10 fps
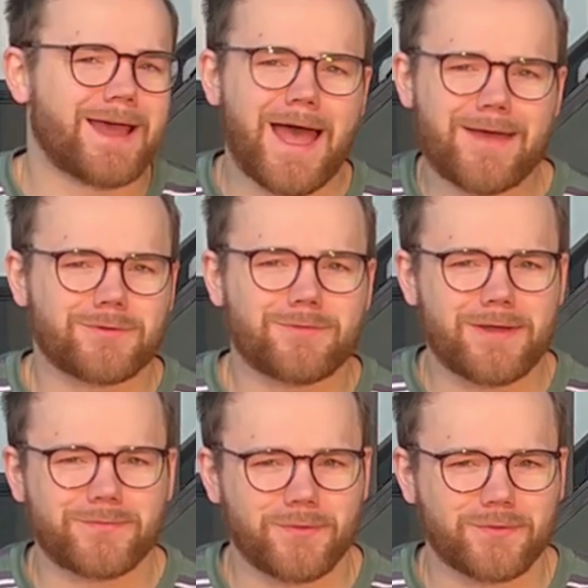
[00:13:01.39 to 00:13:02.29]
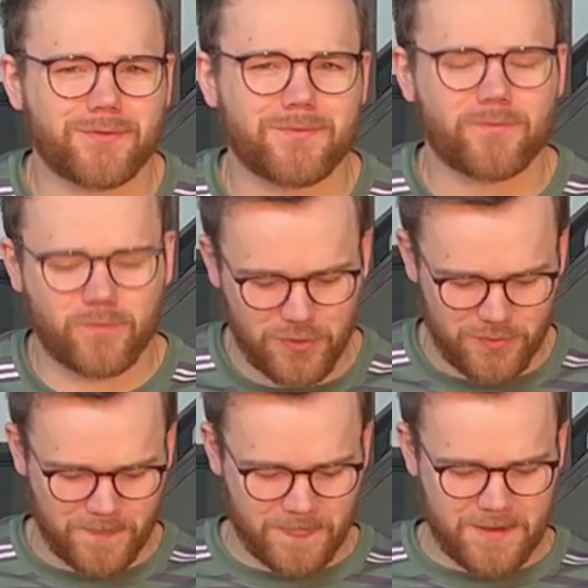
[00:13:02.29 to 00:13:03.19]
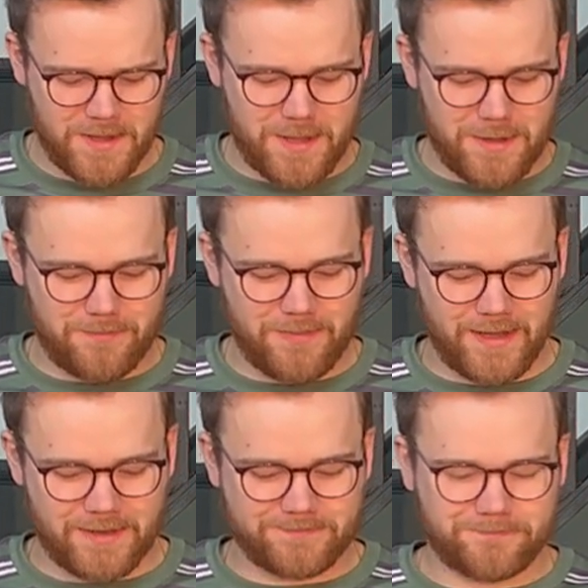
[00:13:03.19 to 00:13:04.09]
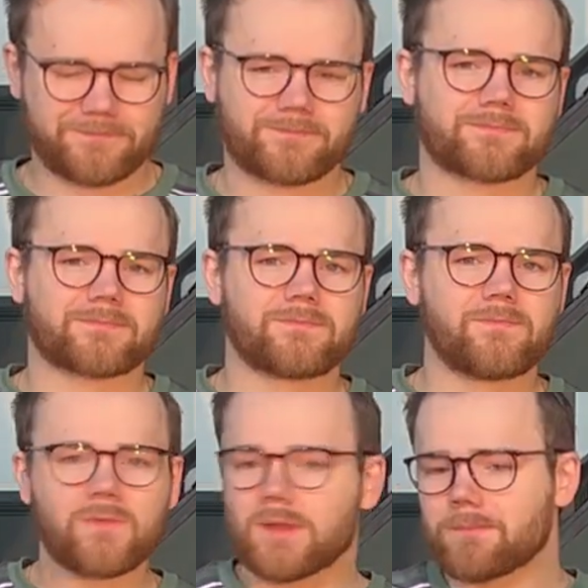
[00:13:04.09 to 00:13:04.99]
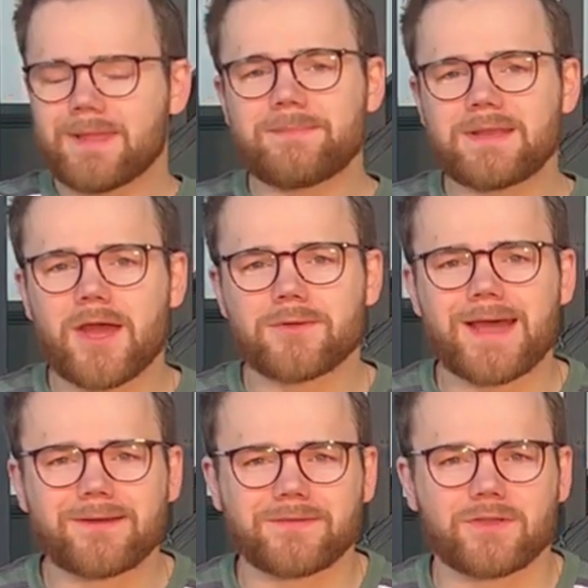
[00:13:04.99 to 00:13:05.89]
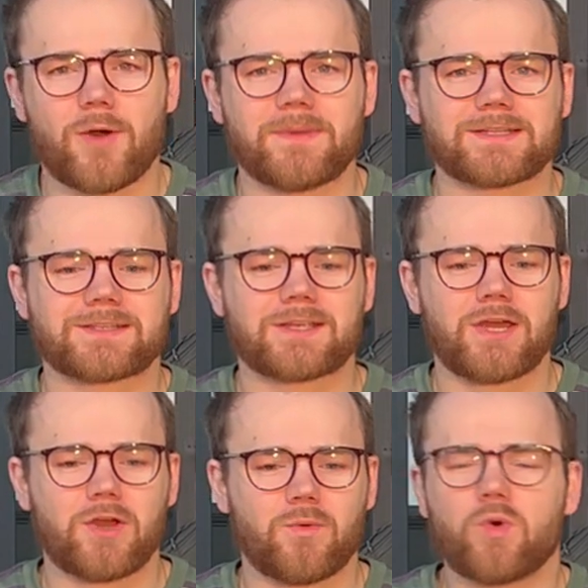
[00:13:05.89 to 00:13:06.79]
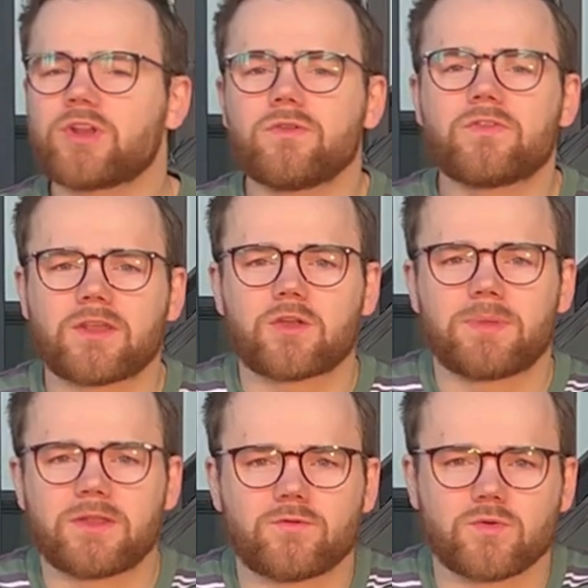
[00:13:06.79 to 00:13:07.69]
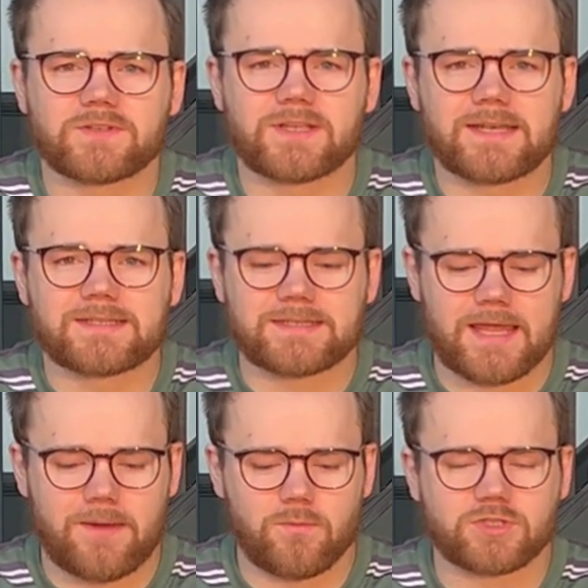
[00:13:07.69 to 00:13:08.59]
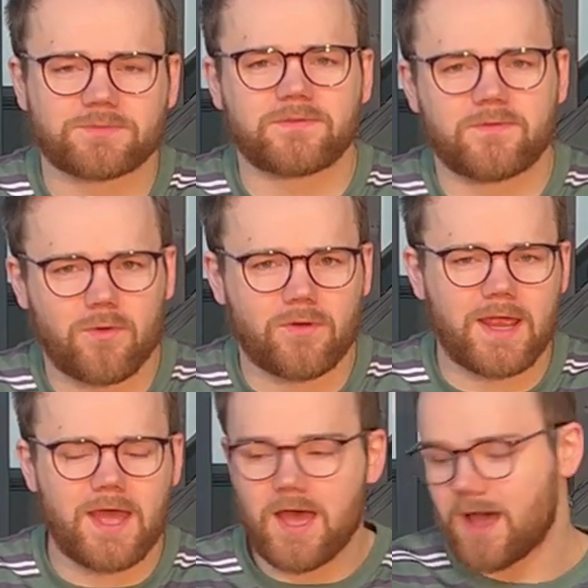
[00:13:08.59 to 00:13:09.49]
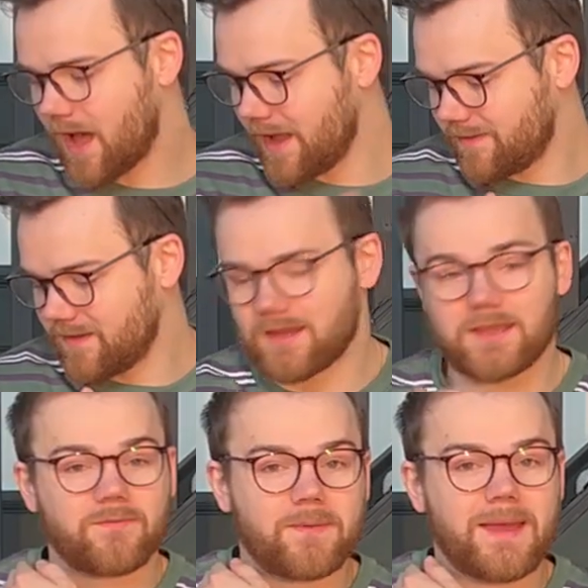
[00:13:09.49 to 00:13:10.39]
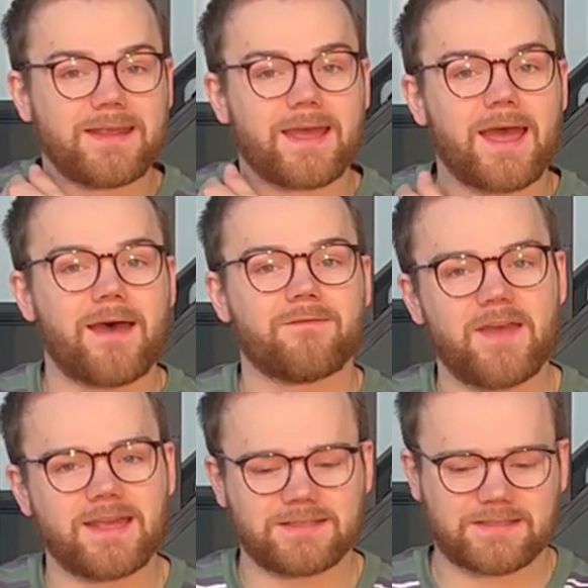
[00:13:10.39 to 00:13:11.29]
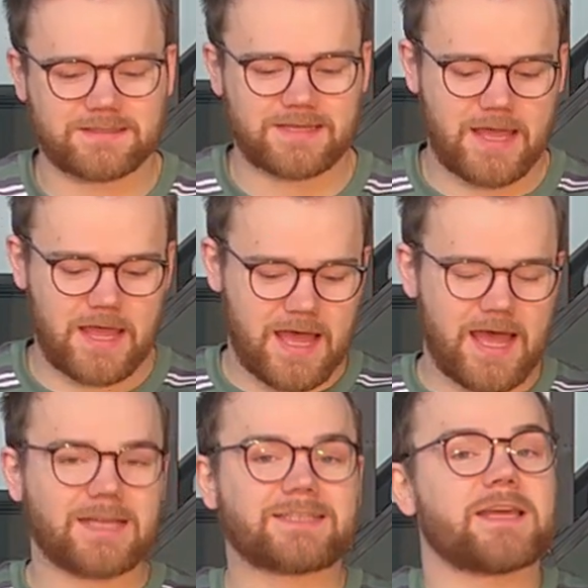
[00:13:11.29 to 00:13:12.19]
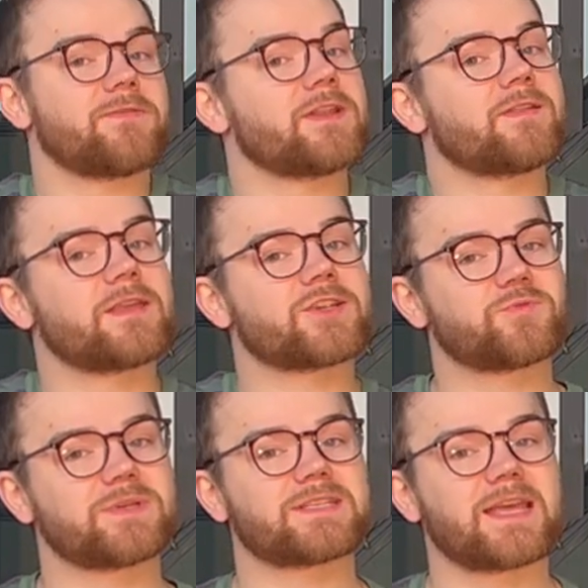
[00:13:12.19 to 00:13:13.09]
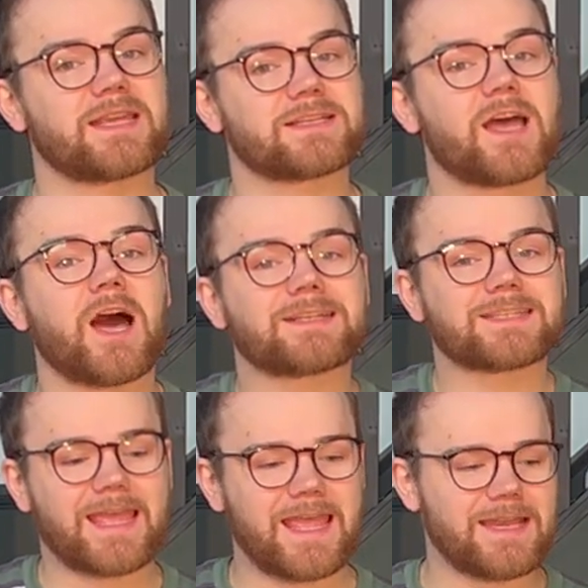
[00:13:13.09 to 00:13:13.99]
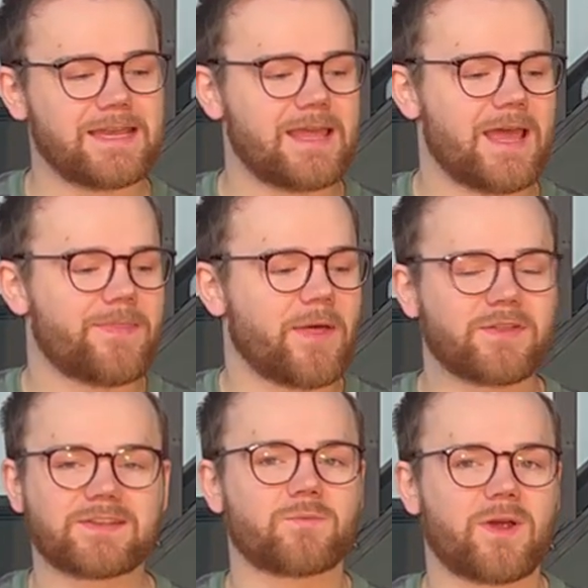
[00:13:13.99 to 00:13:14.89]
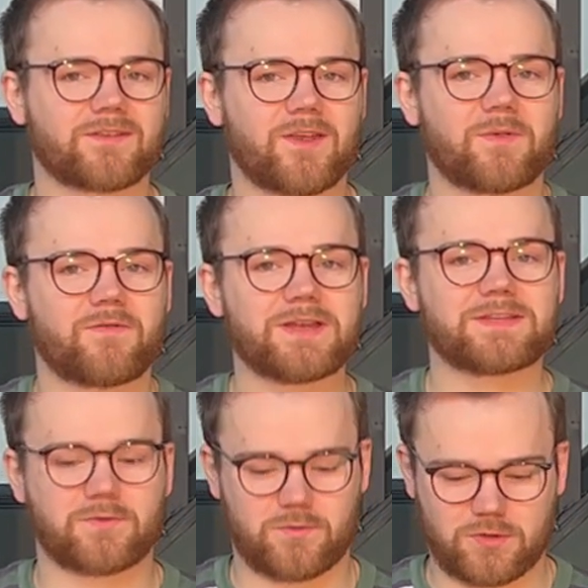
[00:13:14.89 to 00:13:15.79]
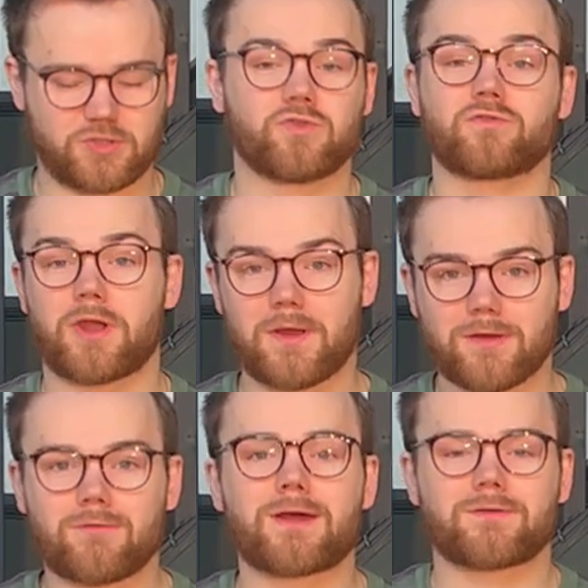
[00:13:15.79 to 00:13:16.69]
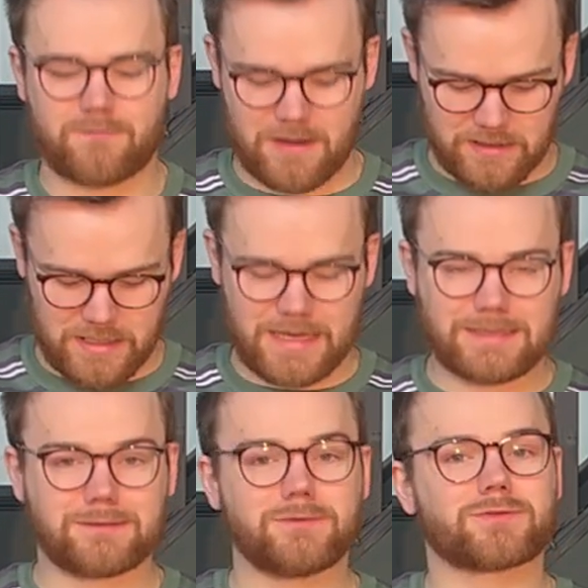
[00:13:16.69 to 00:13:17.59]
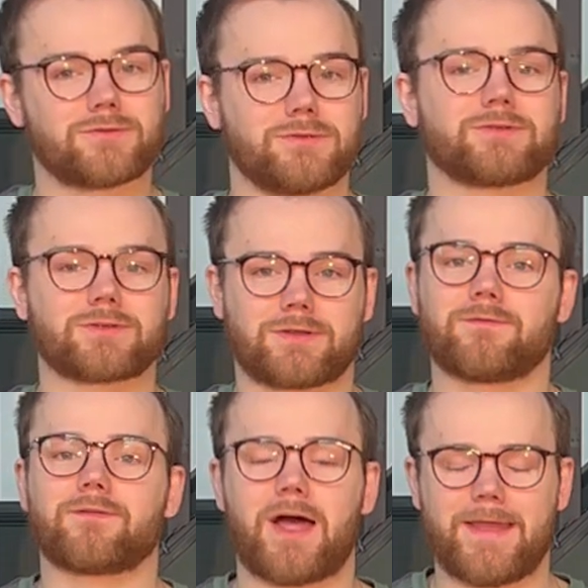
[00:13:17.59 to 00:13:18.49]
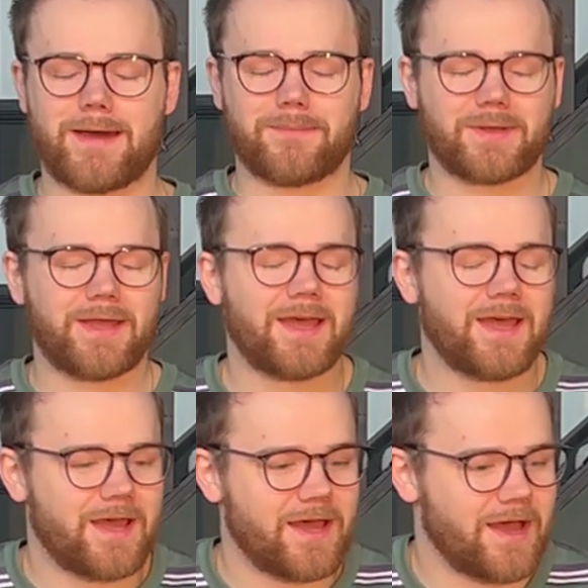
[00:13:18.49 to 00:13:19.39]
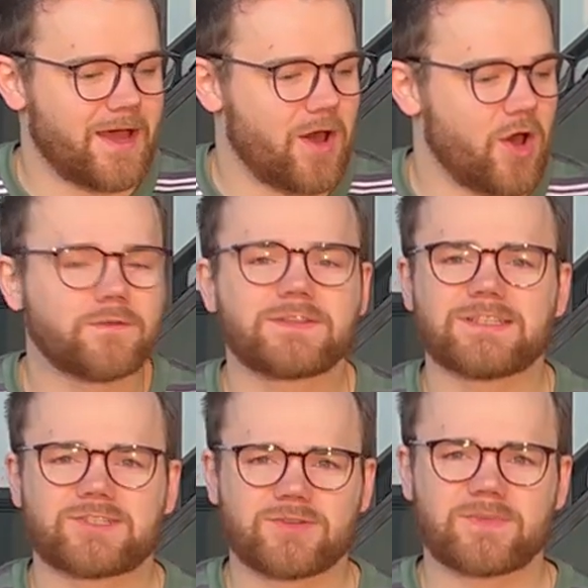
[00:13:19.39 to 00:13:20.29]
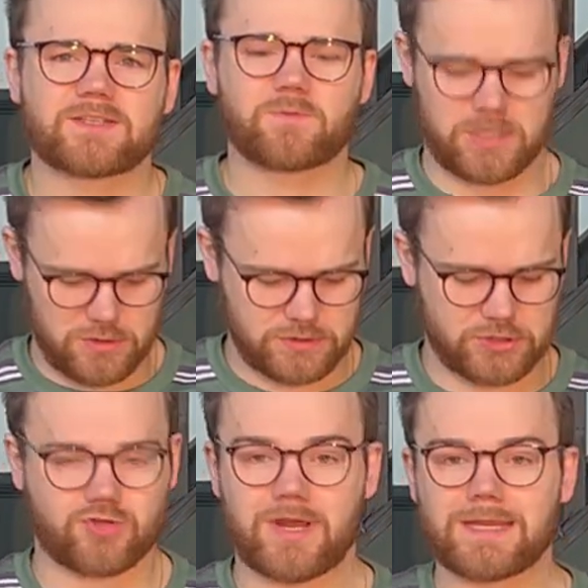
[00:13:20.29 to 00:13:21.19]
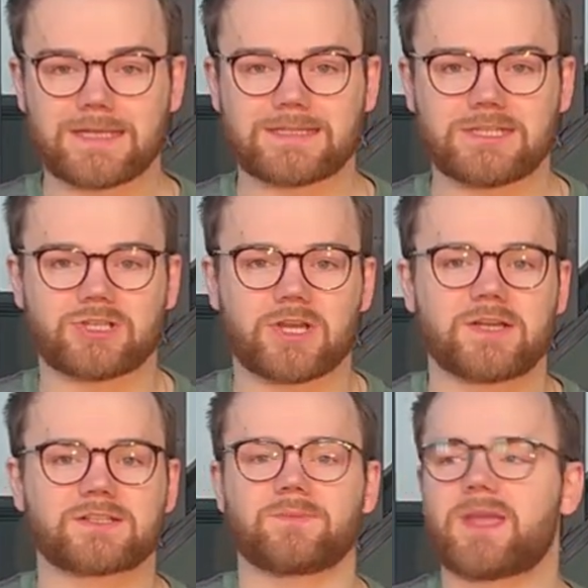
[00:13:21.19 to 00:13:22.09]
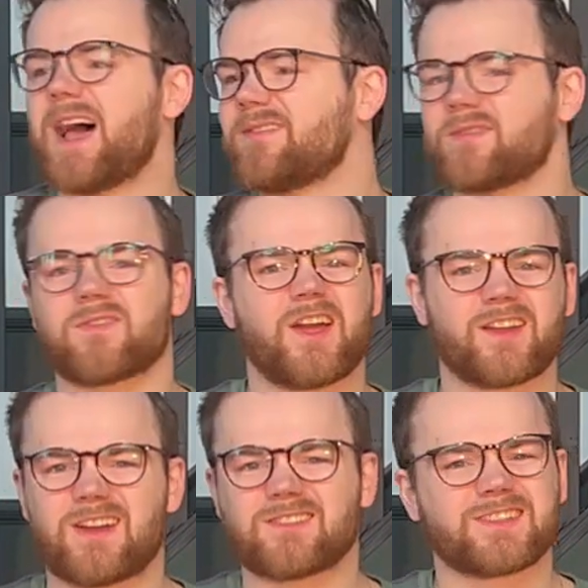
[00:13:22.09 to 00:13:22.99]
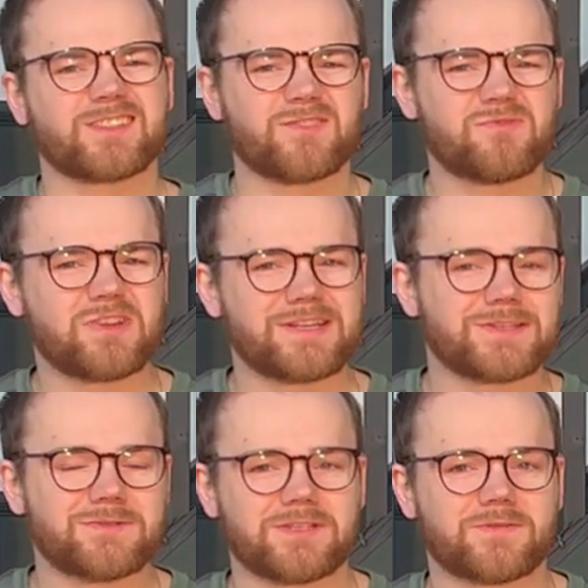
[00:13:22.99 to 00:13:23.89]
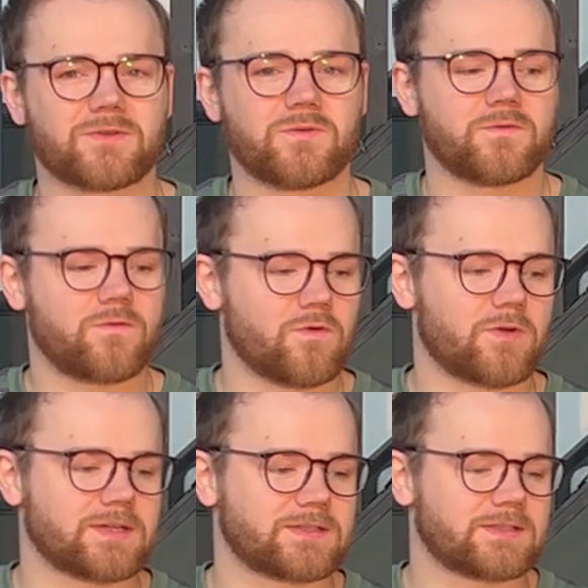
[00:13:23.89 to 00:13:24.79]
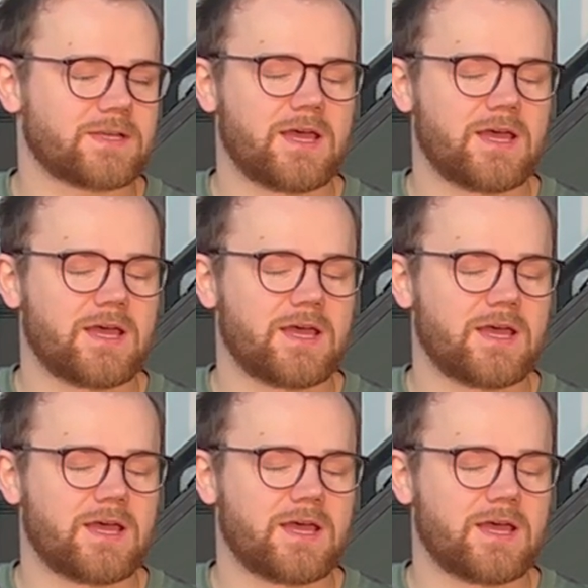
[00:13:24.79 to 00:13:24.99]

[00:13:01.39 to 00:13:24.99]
I haven't quite thought them through, but let me know down in the comments, what do you think could be the rules against it and what should be for it? I think if we made it a vest, I definitely think it should be staying tucked in. Now this is where it's going to be very difficult because you're going around and around and it gets looser and looser and can fly up. Obviously as gymnasts, we're used to training in t-shirts and we have it flying around, so it's not really too difficult for us.